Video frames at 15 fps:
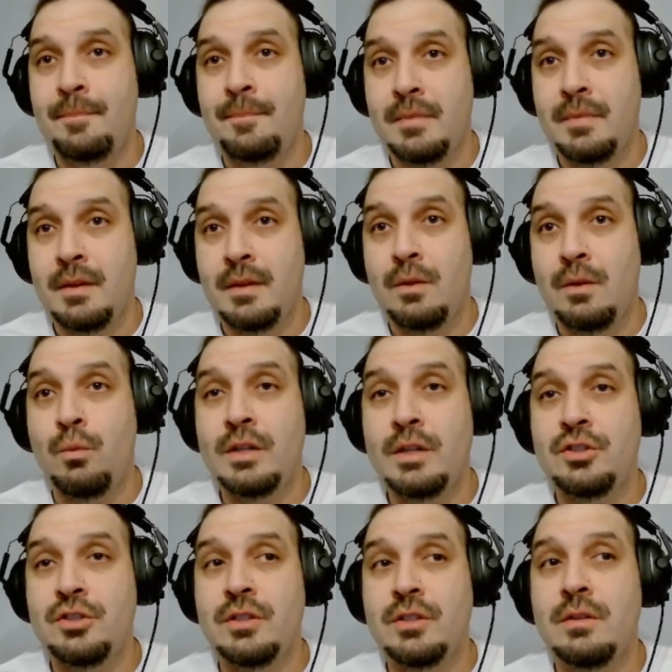I believe
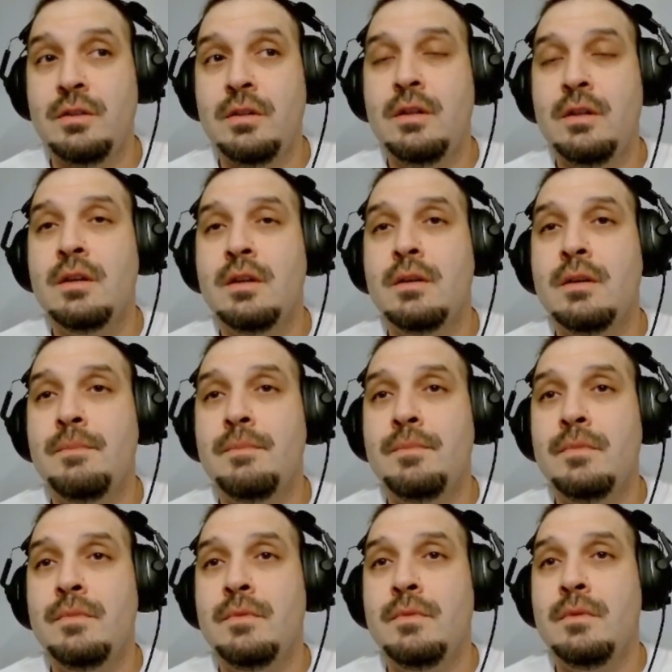she's the
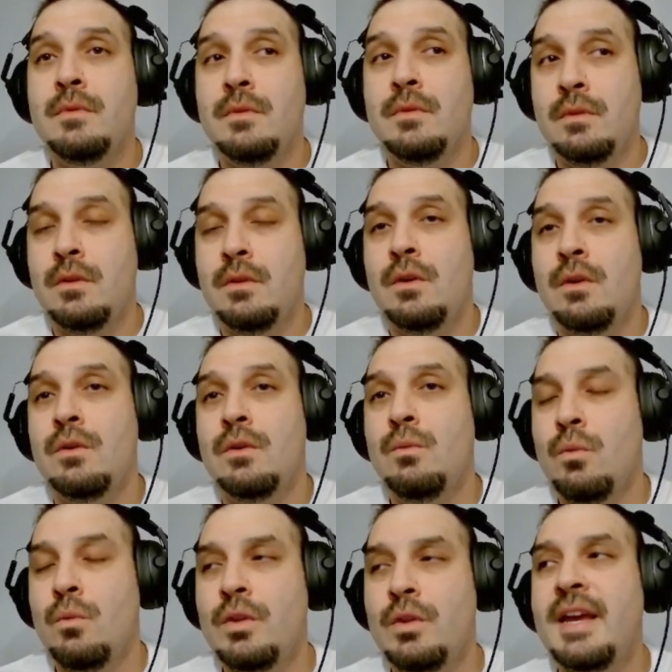third. Well,
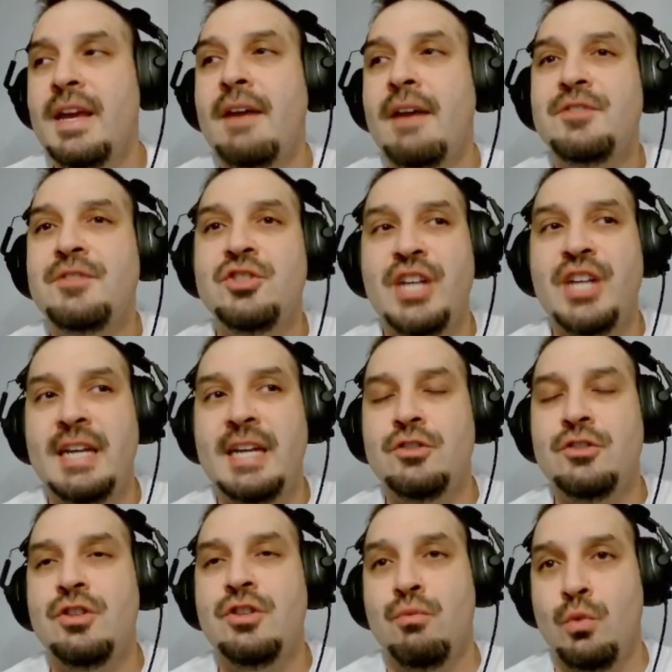they have to change the
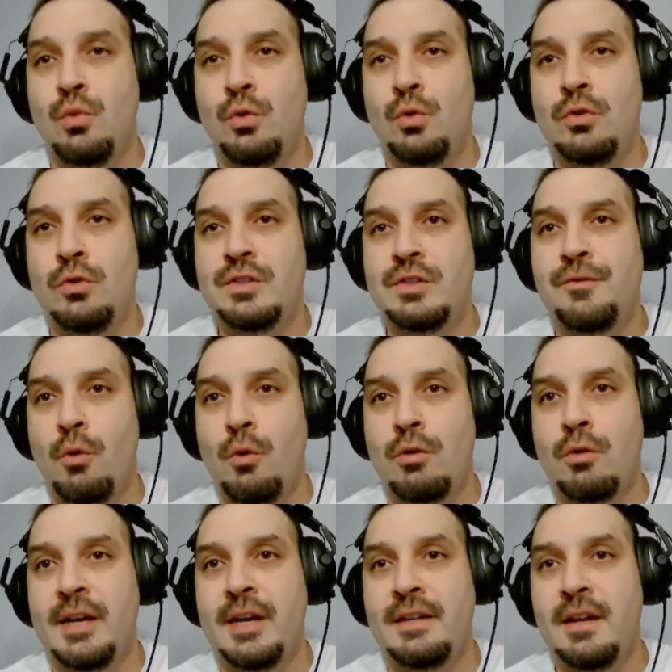rules for
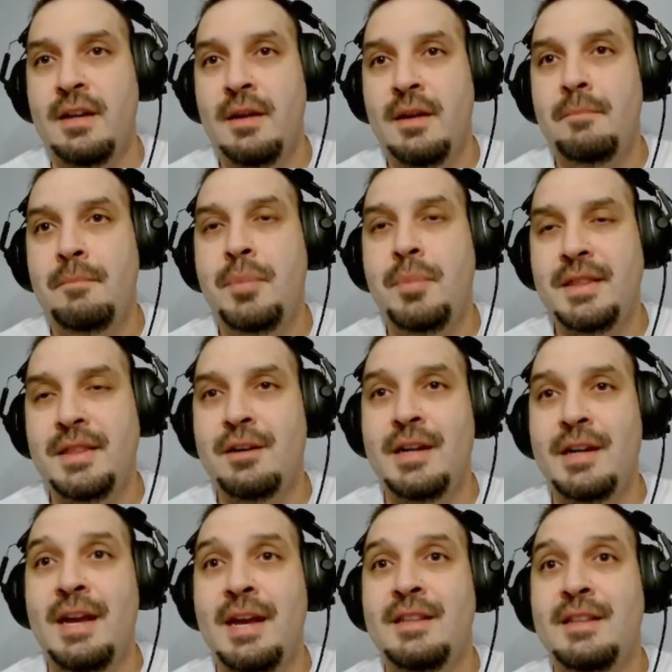it, but they're going to
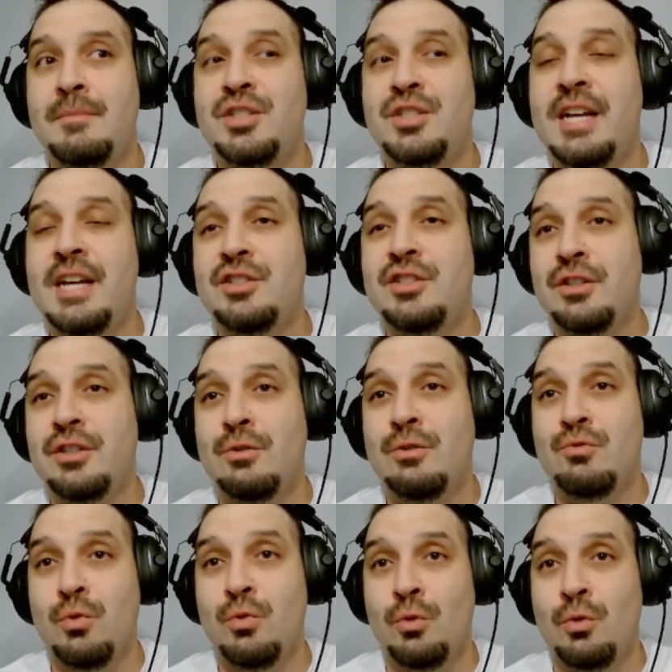end up changing those
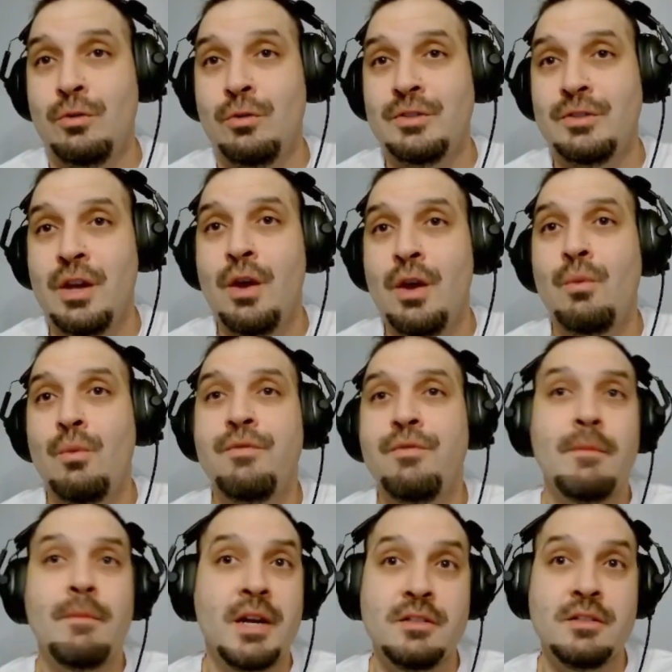rules
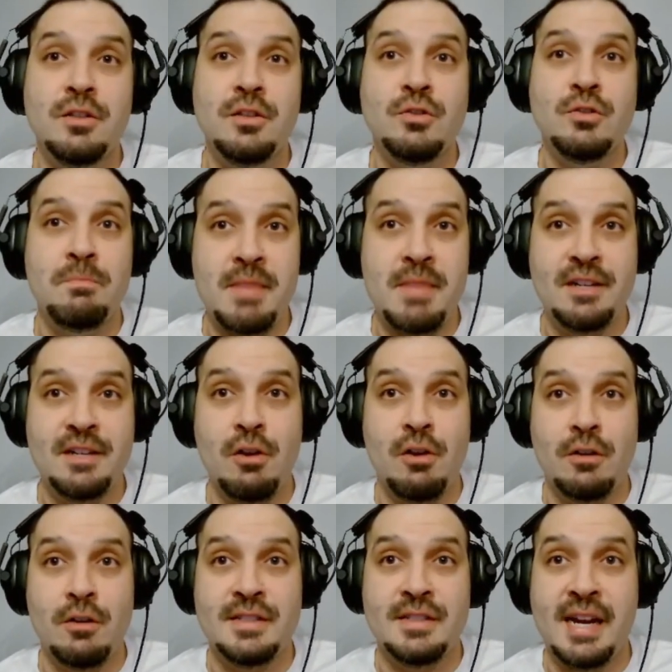because of those mid-card
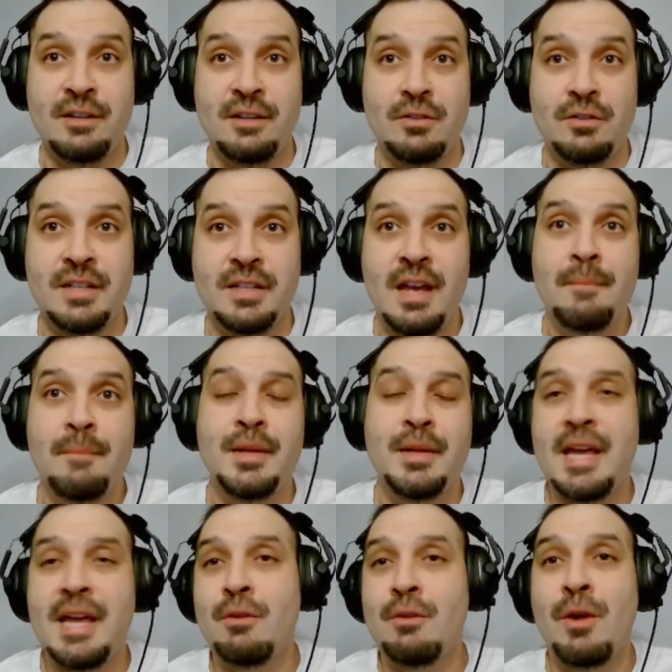titles, but that'll
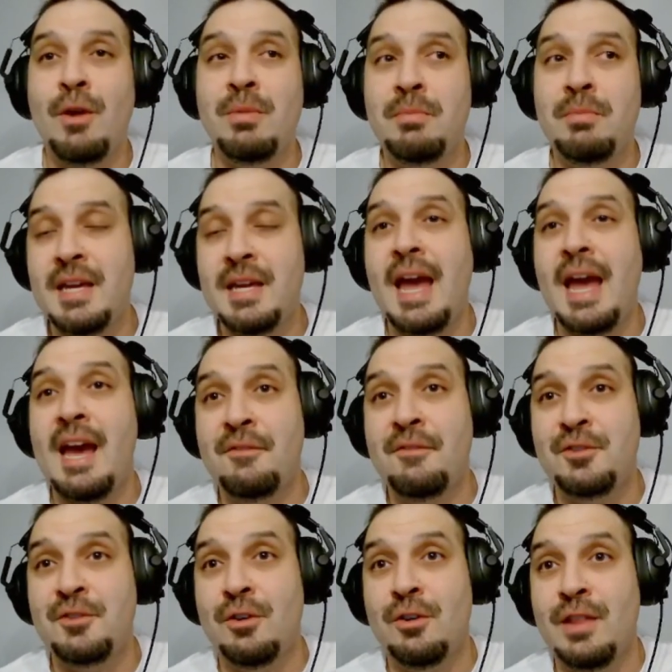probably be after,
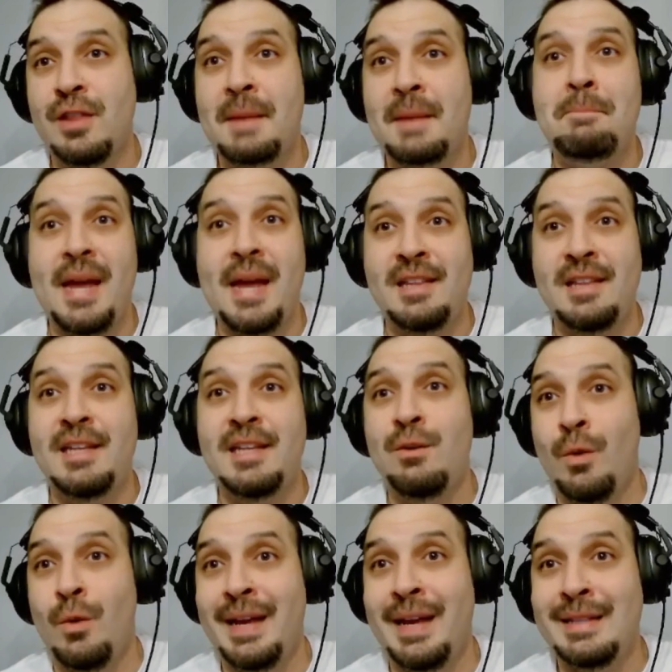like, Bayley
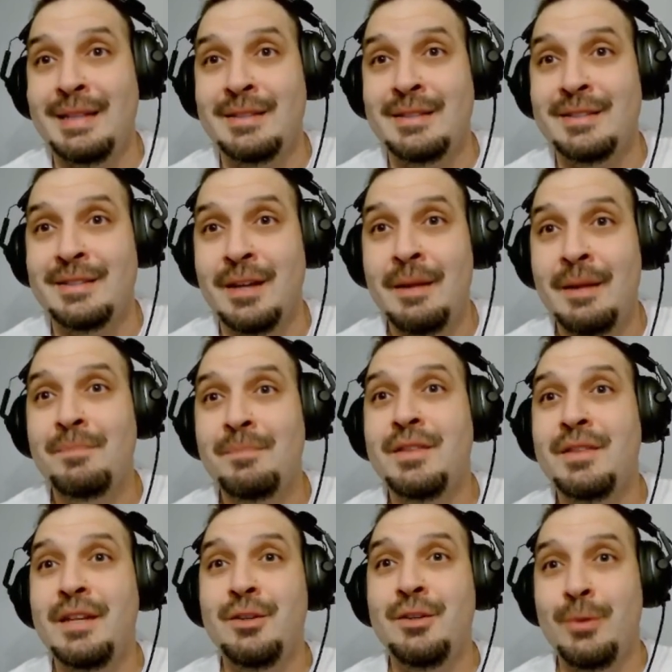wins the
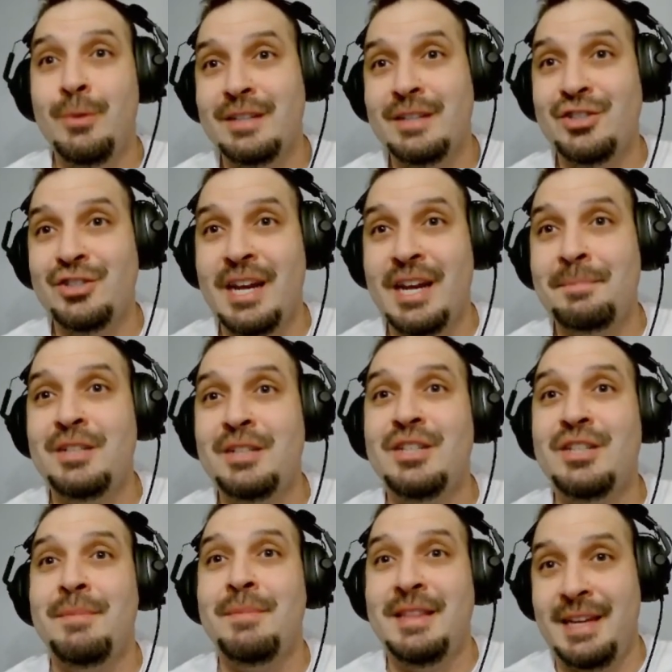U.S. Championship and
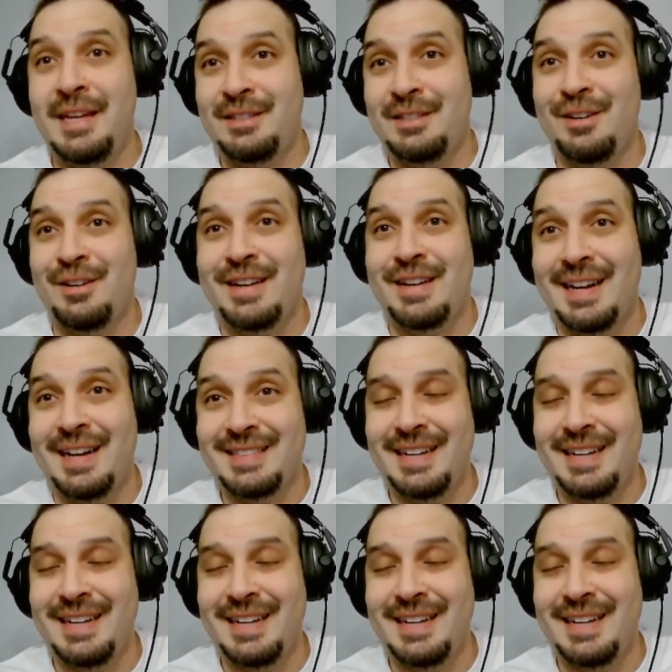the Intercontinental.